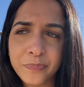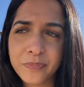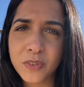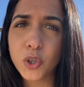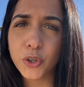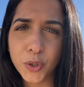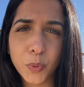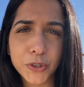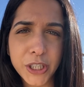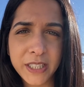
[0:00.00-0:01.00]
good at
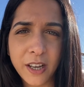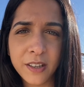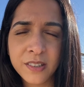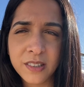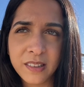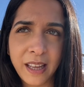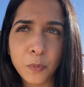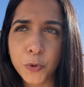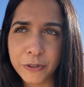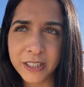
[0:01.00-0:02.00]
what she does, and they're
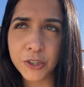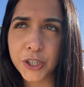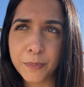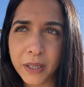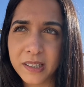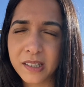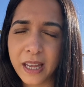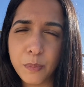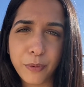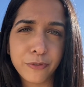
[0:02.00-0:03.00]
worried that she might
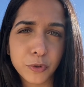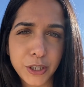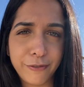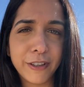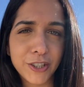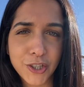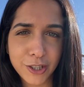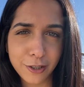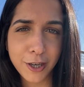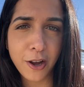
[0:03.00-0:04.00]
escape before she finishes
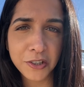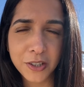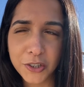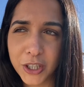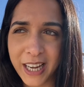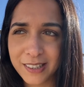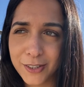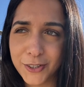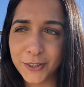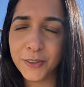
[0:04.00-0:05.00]
the task that she has
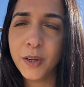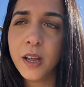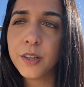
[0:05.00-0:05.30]
to do.